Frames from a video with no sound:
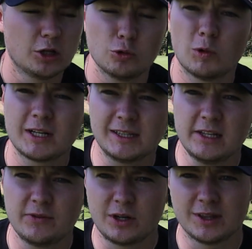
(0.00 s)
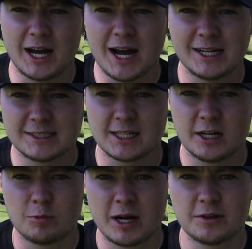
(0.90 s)
You want to leave it on the high
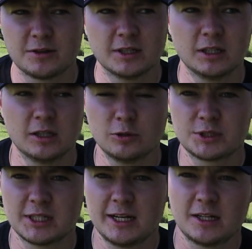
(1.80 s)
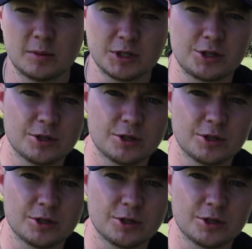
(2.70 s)
side rather than the low side, and I'm going to